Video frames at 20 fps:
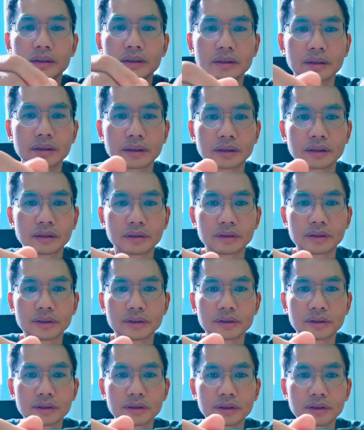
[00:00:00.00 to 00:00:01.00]
Yeah,
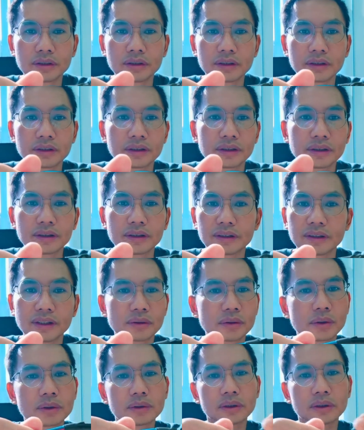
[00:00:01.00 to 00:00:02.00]

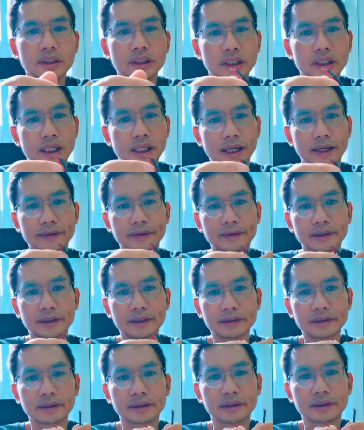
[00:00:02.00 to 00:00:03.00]
that's all. And
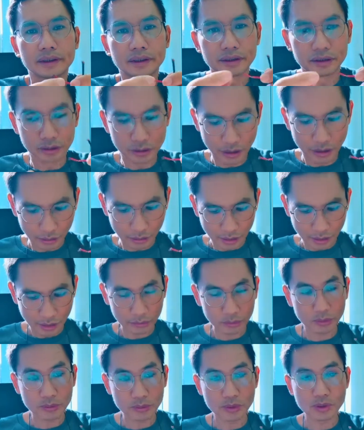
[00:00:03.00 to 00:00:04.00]
then you how
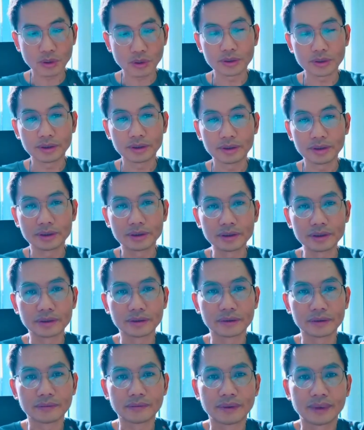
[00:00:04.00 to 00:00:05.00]
to join here.
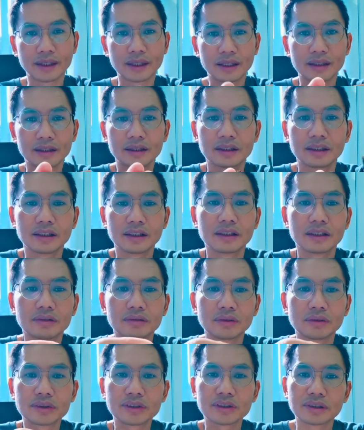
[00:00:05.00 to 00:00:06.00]

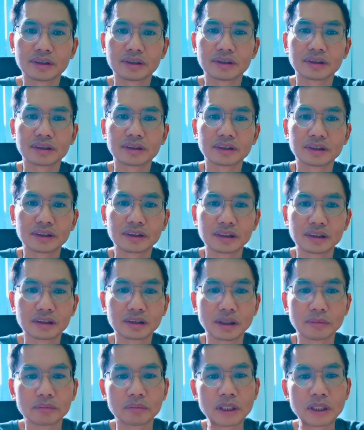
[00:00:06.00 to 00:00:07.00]
First,
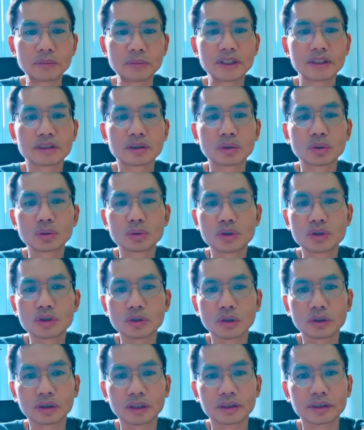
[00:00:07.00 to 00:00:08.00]
maybe it's too
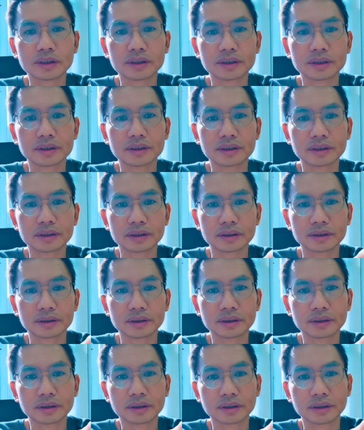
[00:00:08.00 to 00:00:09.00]
short the
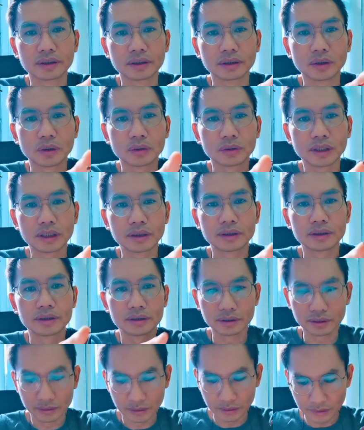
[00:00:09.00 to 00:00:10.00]
connect
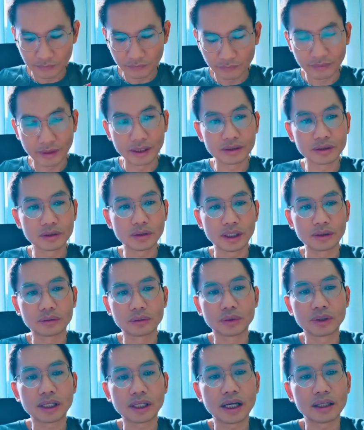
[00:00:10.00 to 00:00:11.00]
here. Then you have
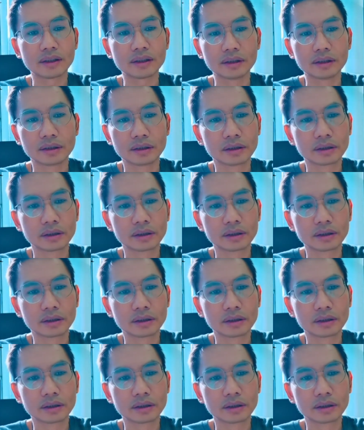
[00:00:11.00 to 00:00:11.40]
to cut it.